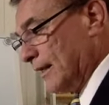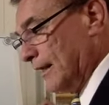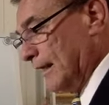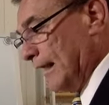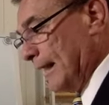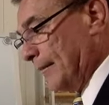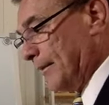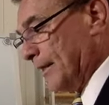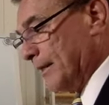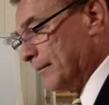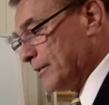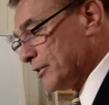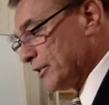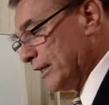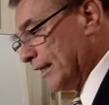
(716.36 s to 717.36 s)
How many
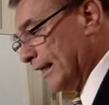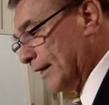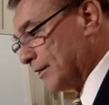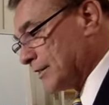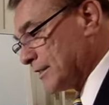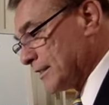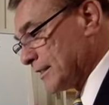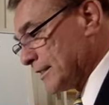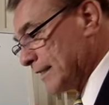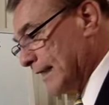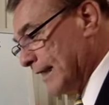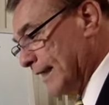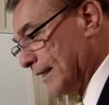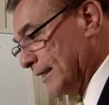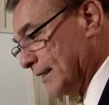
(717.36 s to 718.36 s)
machine hours does it
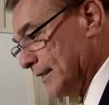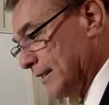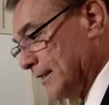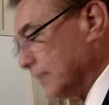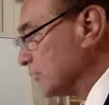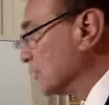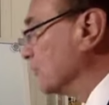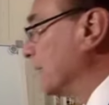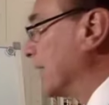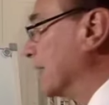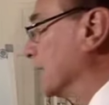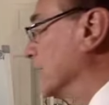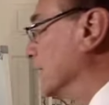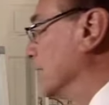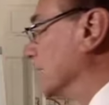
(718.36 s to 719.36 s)
take to
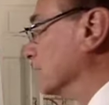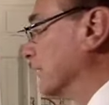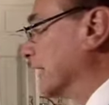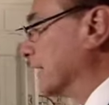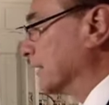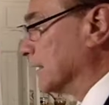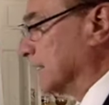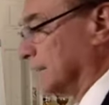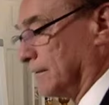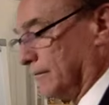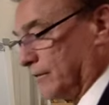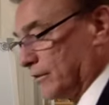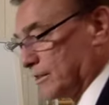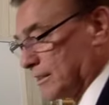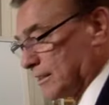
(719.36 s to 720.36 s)
make a regular
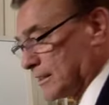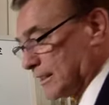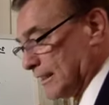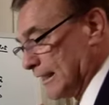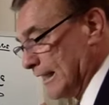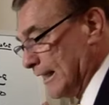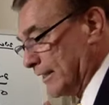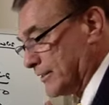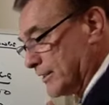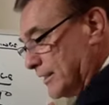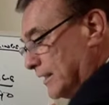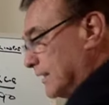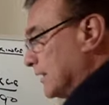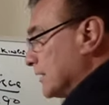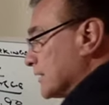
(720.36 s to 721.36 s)
versus a large?
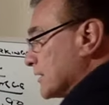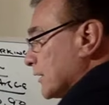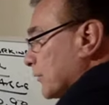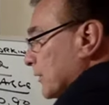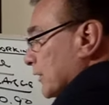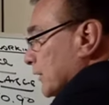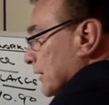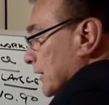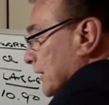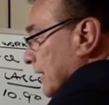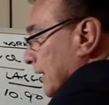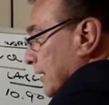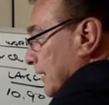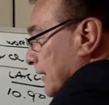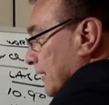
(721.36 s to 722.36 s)
So we look at
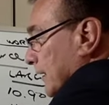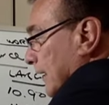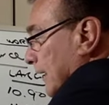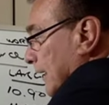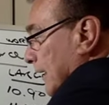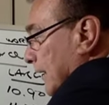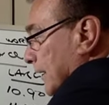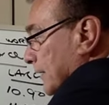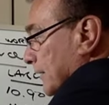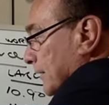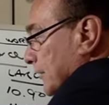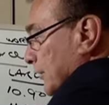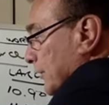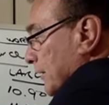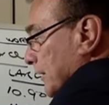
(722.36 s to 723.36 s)
the
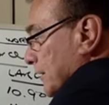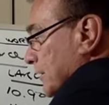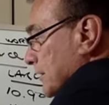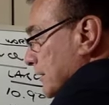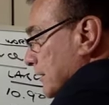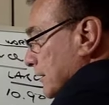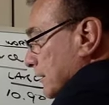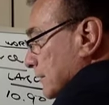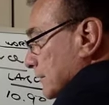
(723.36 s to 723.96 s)
units